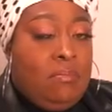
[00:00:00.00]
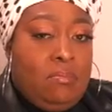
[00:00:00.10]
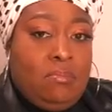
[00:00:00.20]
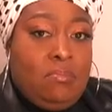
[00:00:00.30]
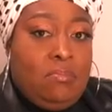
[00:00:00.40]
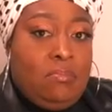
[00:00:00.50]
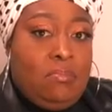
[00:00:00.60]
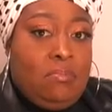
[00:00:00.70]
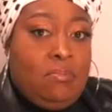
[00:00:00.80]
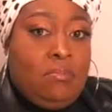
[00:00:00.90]

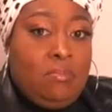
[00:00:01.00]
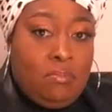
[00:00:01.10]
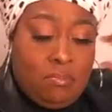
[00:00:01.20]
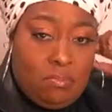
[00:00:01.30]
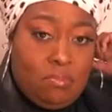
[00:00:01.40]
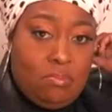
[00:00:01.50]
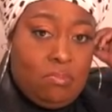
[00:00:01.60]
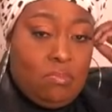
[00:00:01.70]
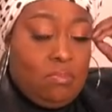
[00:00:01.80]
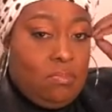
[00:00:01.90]

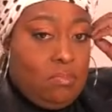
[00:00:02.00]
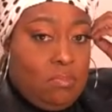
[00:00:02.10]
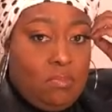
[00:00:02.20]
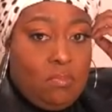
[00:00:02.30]
[no speech]